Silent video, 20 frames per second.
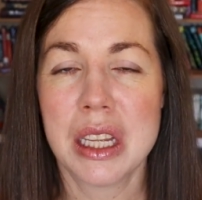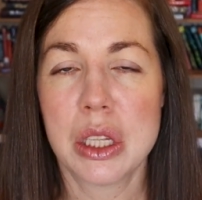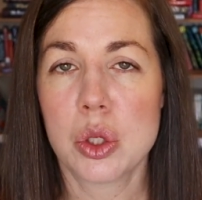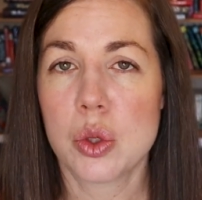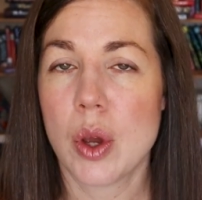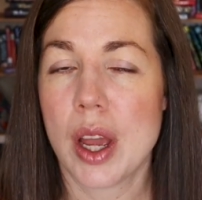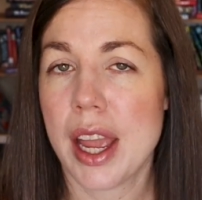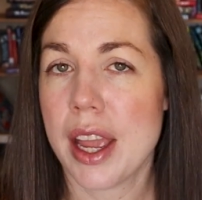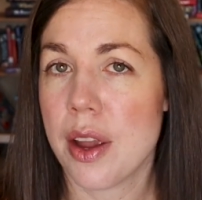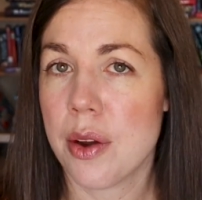
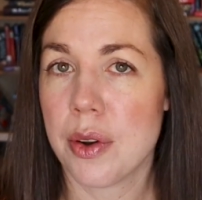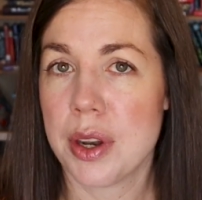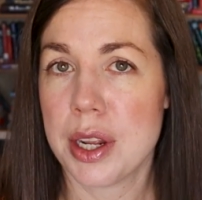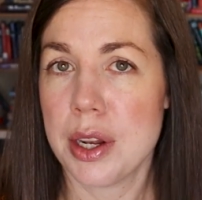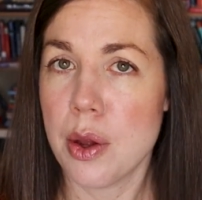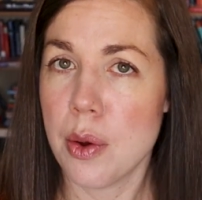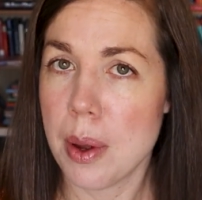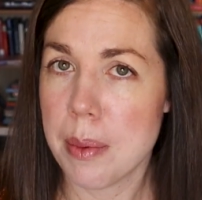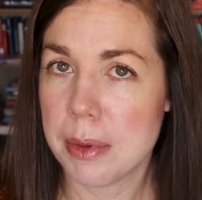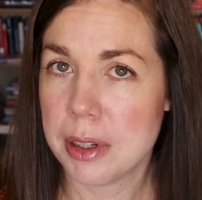So I already
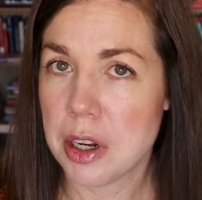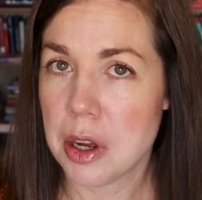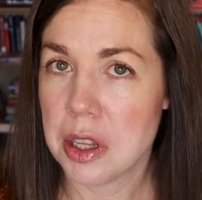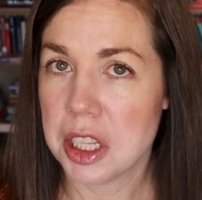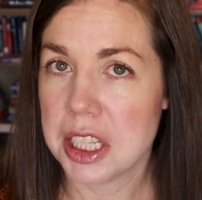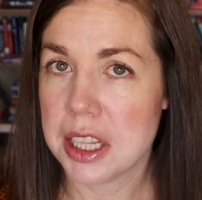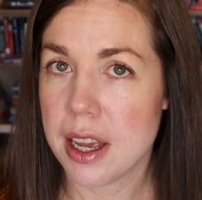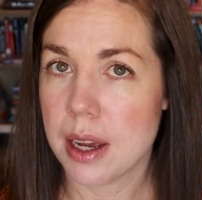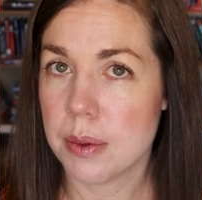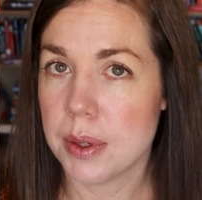know I'm
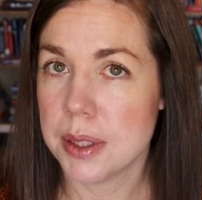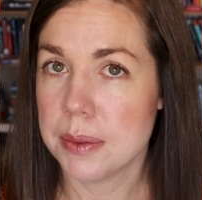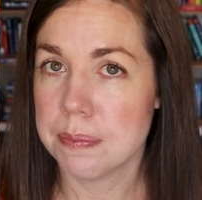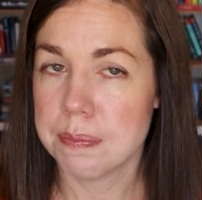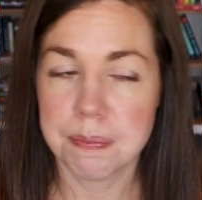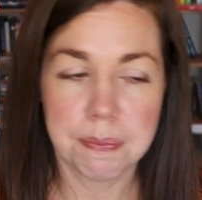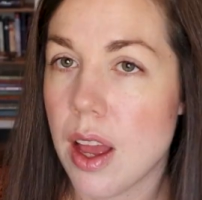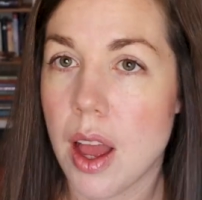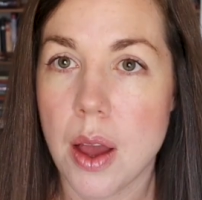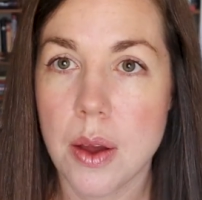unhauling that one.
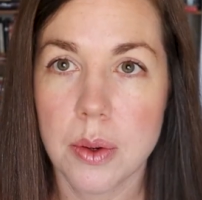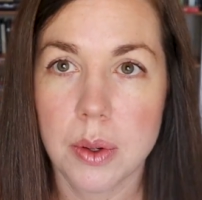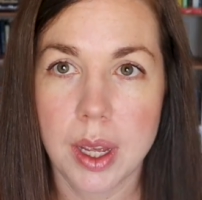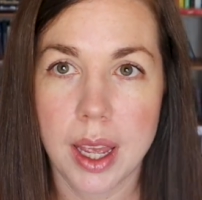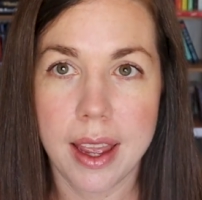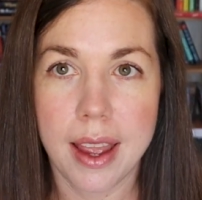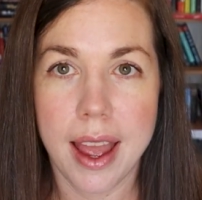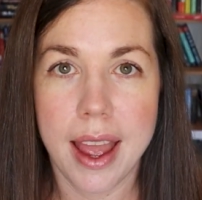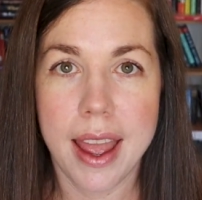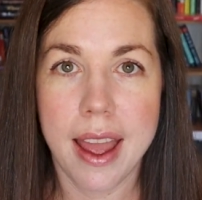
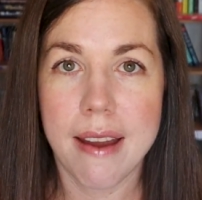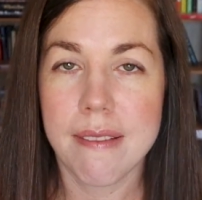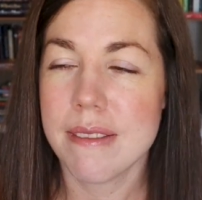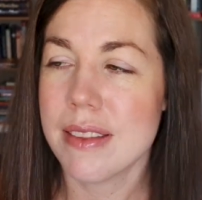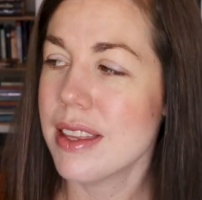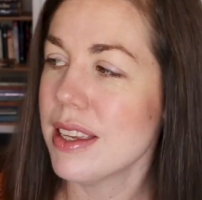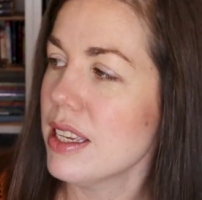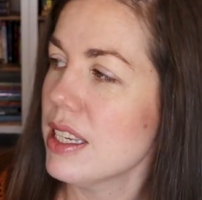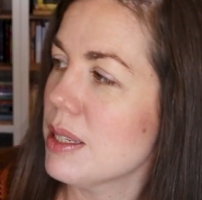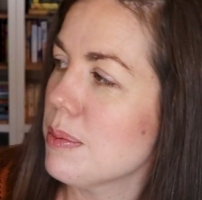Okay, I have
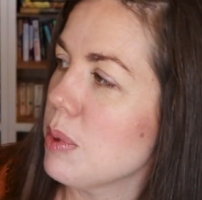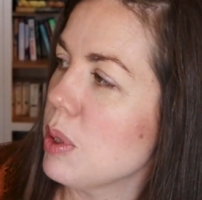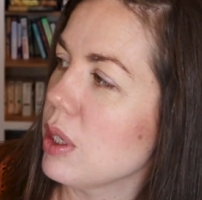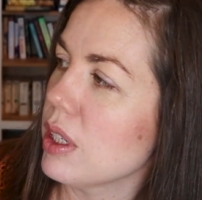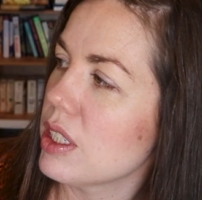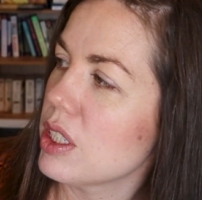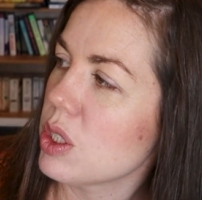this book.